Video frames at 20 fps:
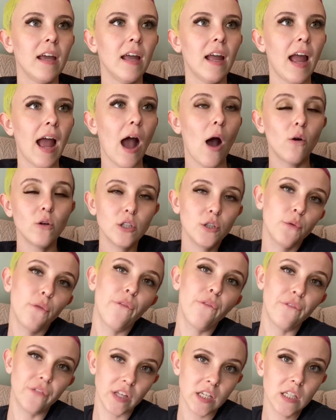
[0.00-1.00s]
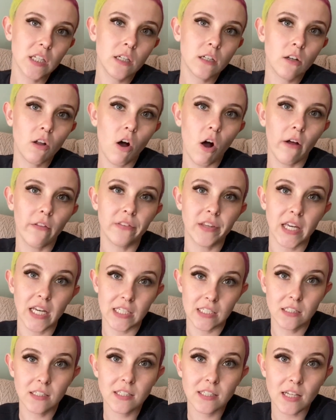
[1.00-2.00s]
How you feel on the
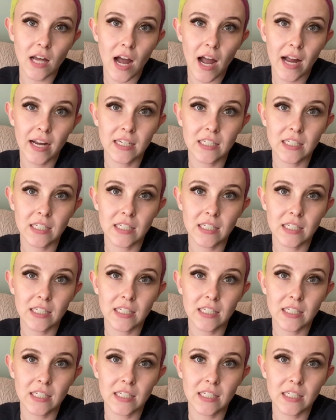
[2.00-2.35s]
inside